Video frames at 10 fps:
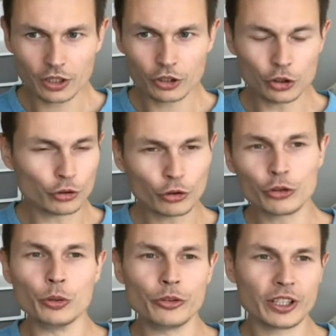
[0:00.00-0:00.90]
you're just
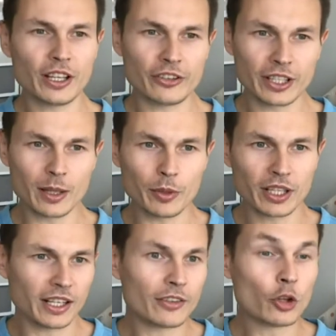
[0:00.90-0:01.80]
using it as a gimmick
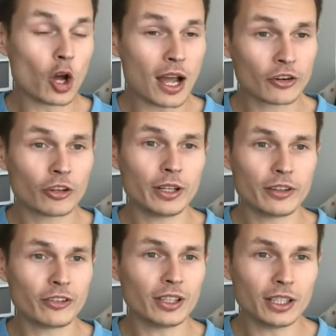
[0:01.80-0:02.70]
and it's not actually the
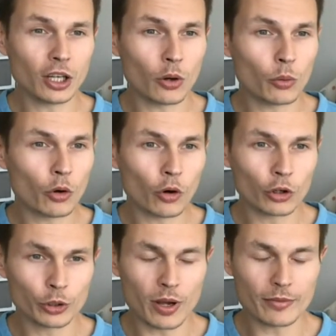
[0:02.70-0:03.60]
CEO
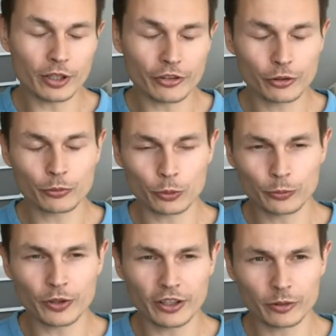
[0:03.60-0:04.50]
or whoever is the
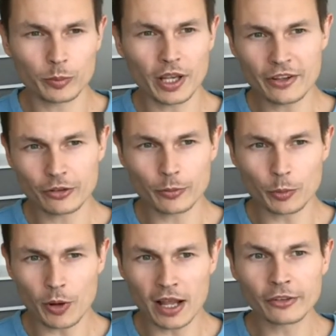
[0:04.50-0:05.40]
front-facing person of the
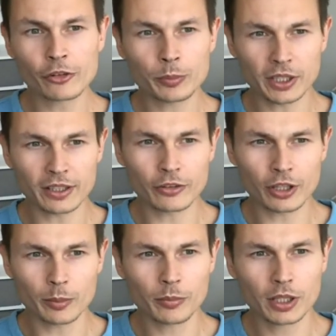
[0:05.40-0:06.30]
brand speaking to
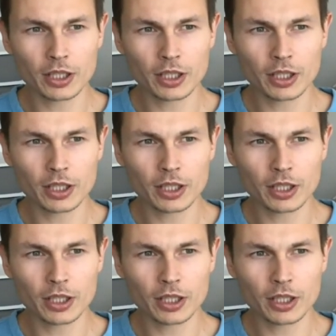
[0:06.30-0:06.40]
them.